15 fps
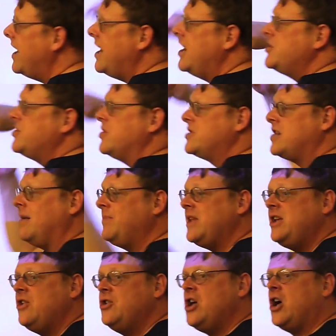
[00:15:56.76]
So something
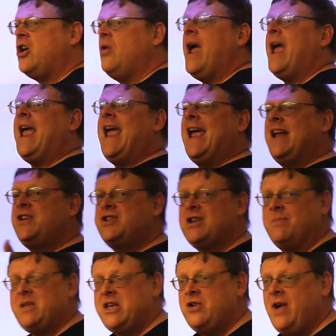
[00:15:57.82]
you know and
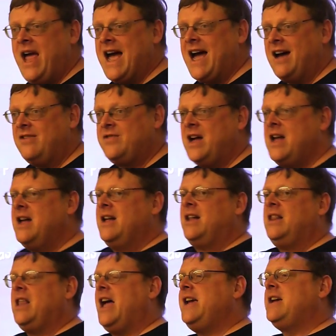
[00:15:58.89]
something you have,
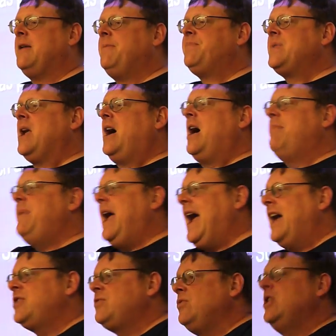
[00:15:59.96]
like a
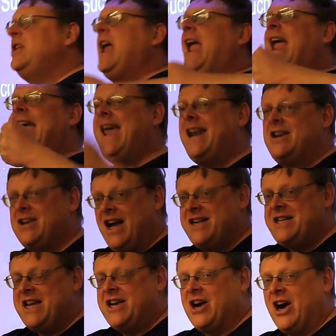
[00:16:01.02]
password and an
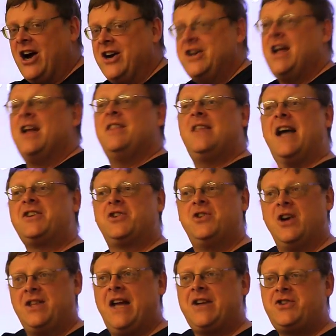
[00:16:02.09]
ID card. That's
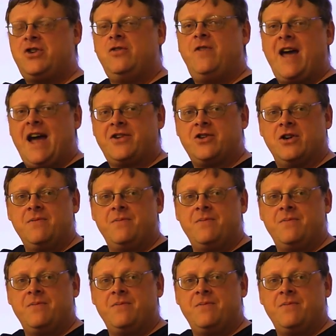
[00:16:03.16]
good, that's 2-factor.